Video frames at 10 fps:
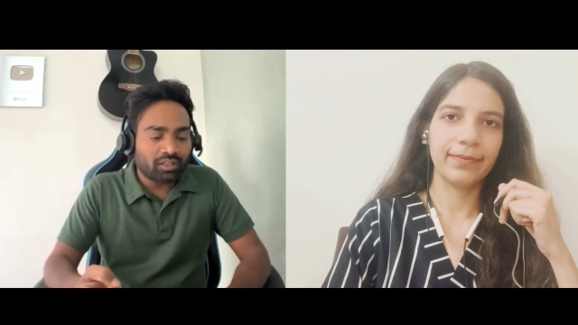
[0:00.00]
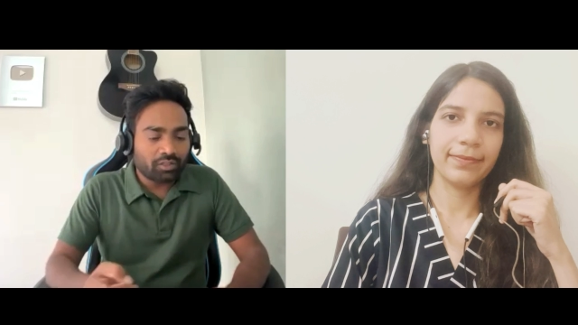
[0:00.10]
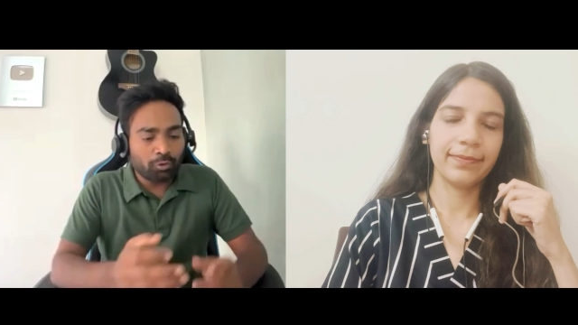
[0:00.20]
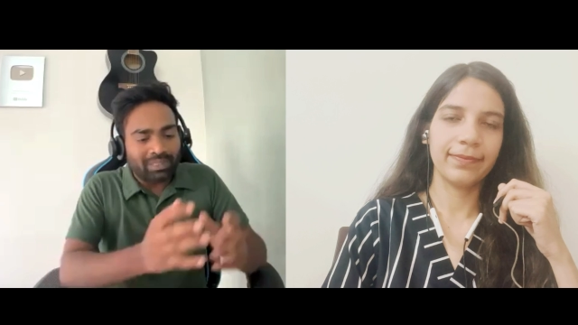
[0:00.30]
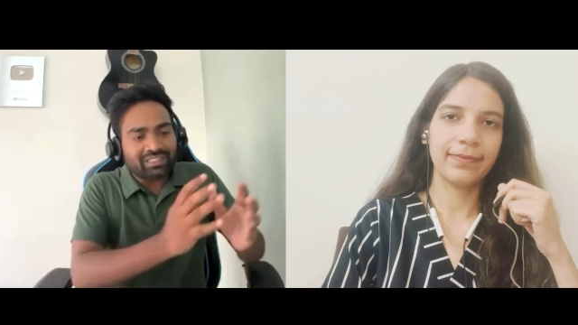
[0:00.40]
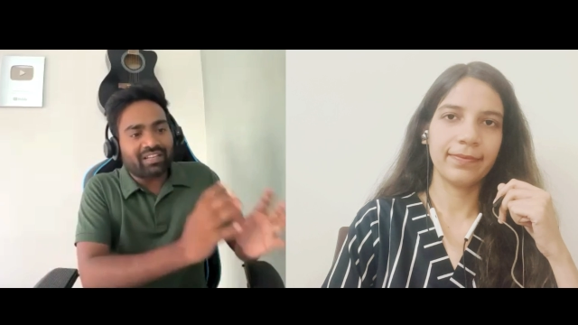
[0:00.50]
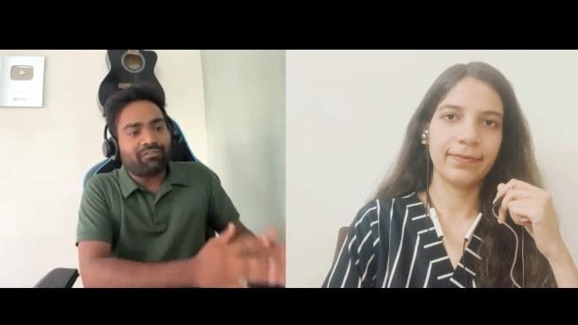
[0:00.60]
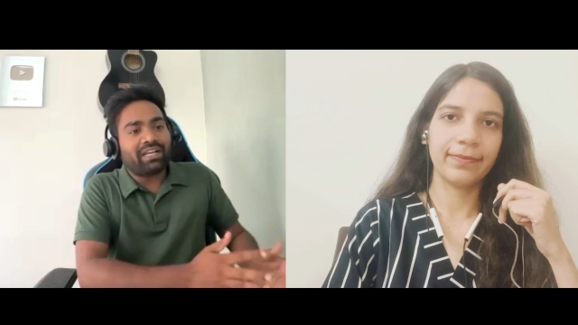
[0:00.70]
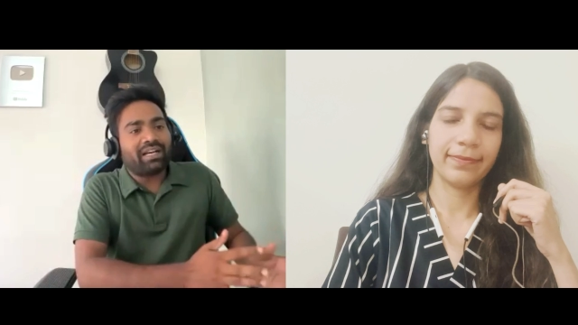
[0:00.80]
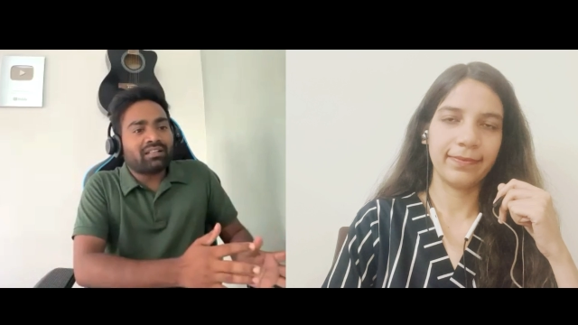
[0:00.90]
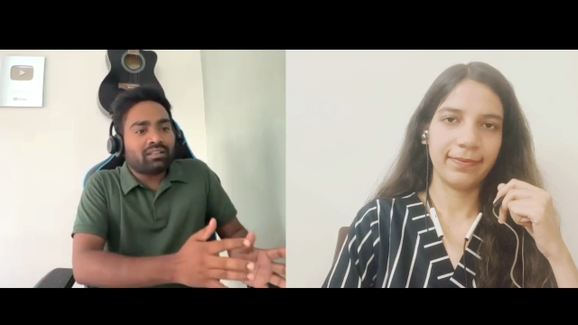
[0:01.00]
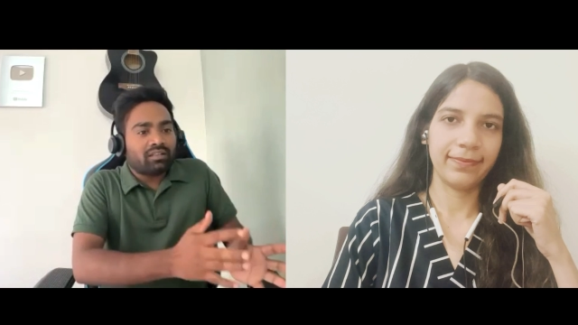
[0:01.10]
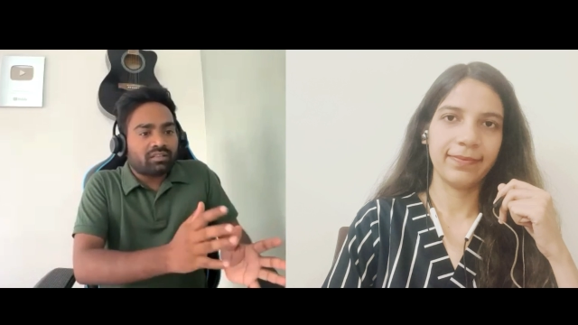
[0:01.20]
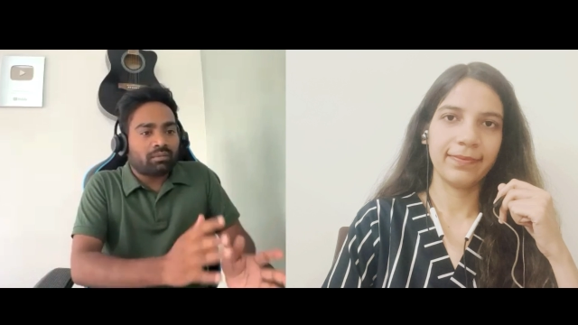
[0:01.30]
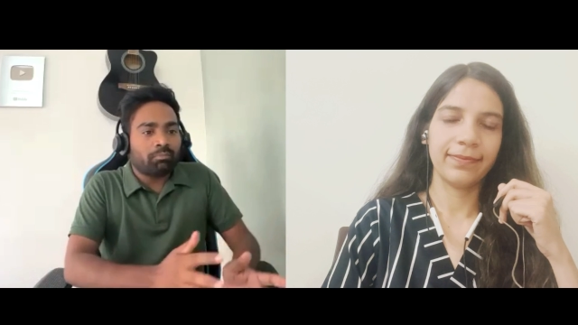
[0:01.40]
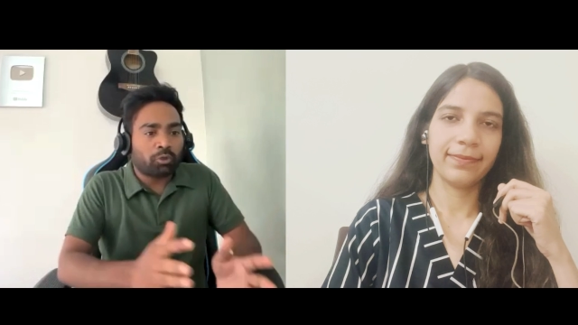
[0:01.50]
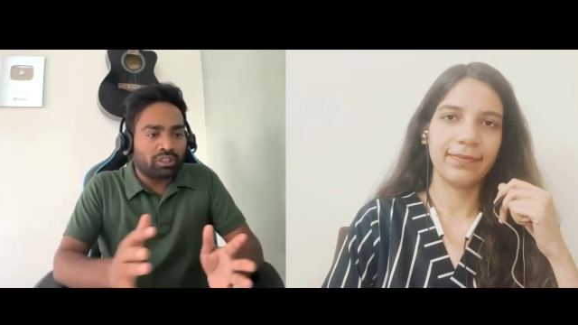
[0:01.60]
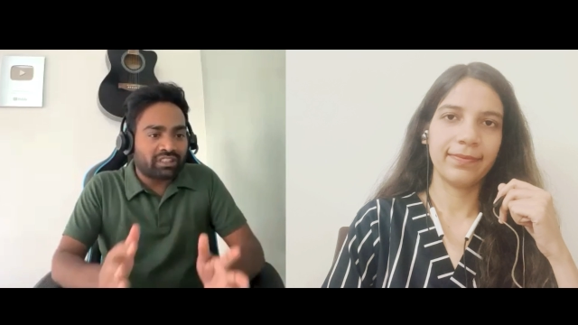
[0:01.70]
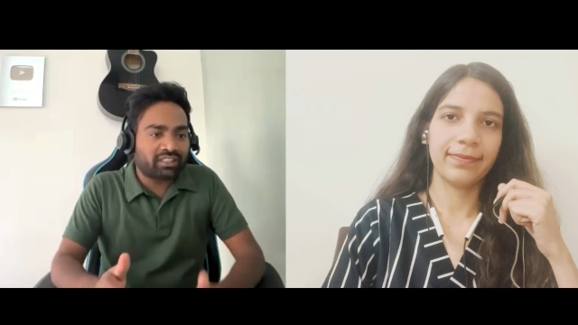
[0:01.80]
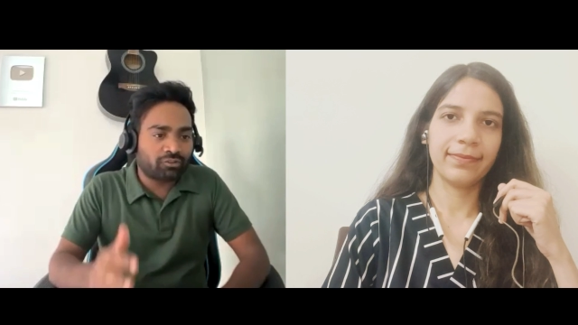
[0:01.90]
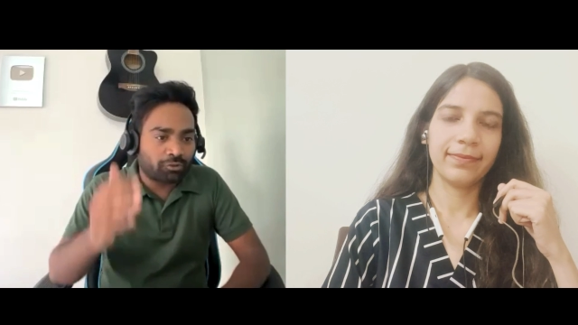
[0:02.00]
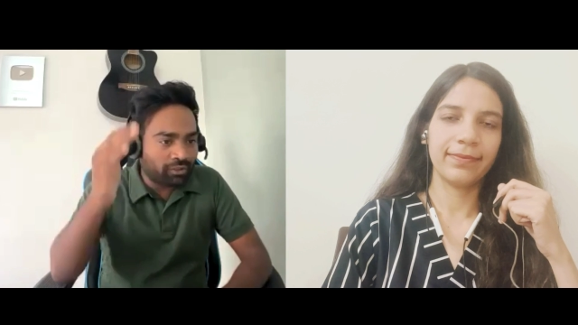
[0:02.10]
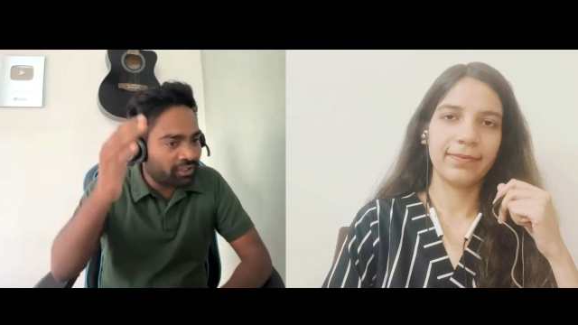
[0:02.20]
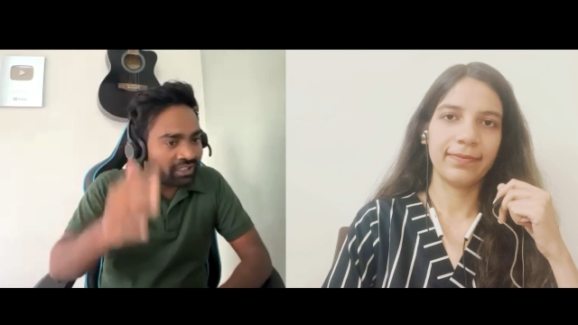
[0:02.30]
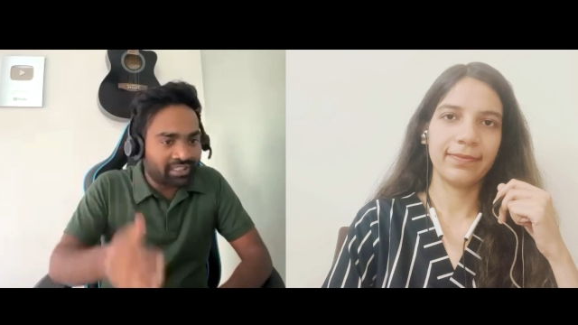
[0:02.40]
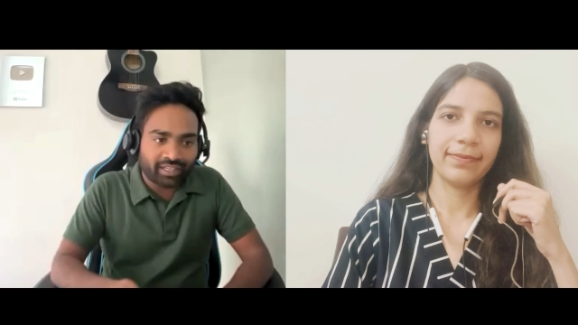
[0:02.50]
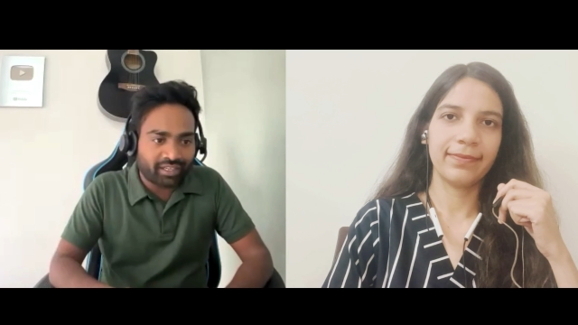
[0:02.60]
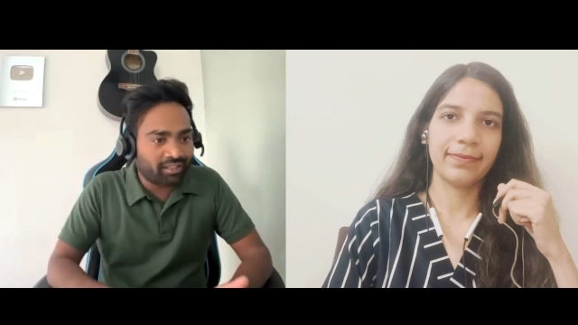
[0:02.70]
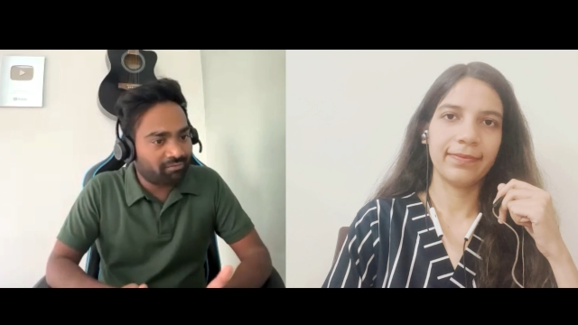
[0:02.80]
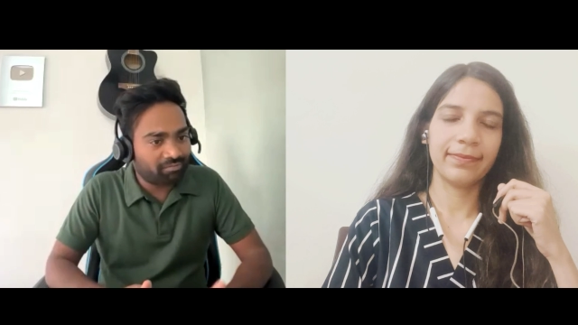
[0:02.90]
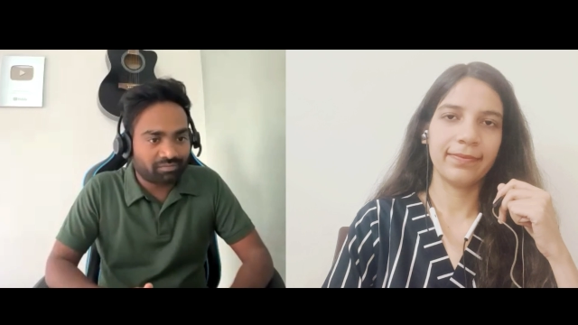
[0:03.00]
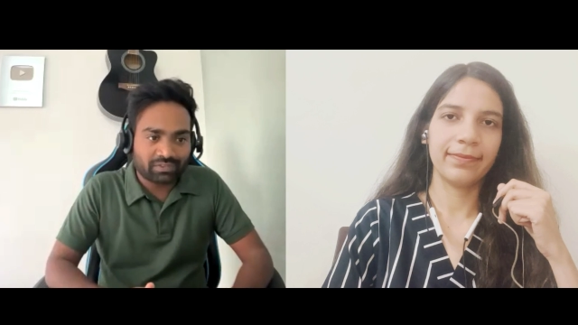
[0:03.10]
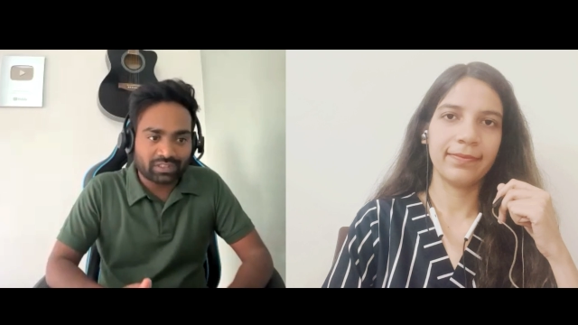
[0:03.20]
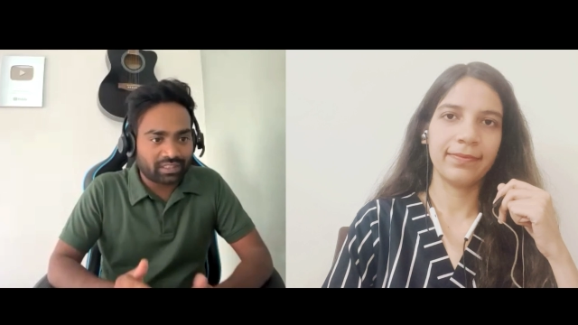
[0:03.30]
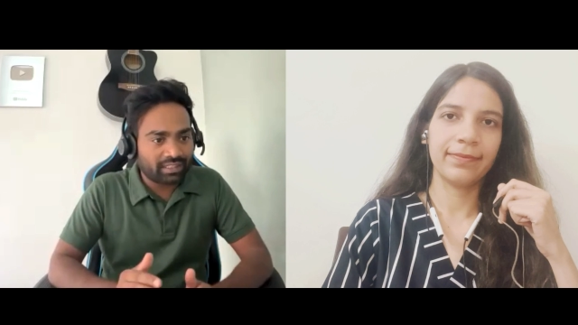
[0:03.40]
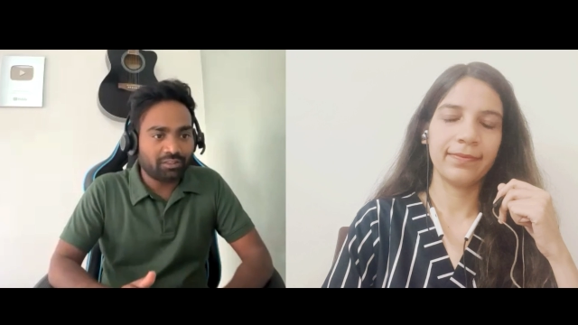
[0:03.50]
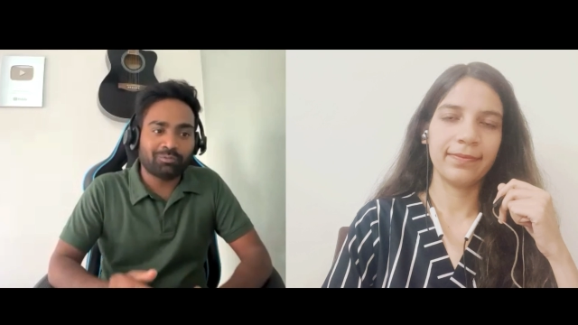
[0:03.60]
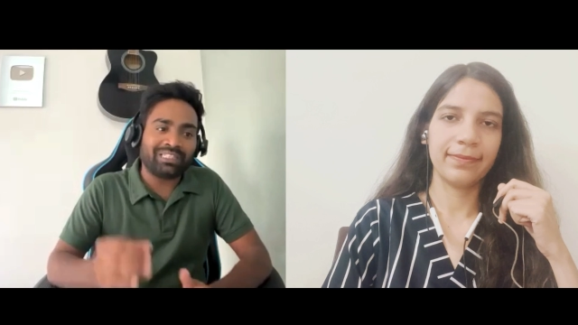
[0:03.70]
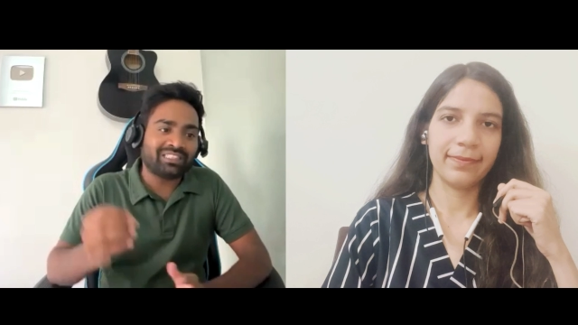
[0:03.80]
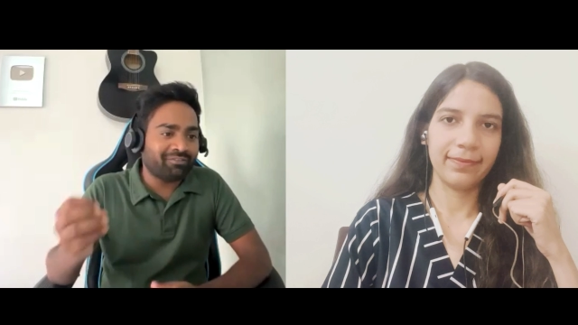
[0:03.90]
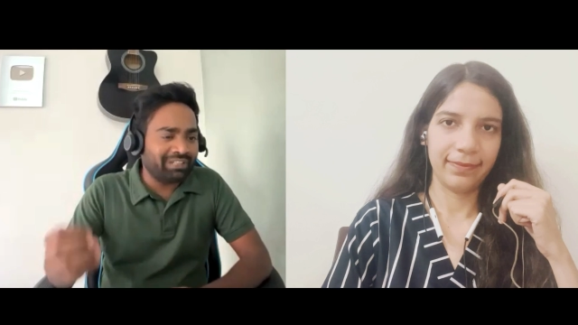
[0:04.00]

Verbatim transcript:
Speaker 1: you must have done some projects during your training, right? You must have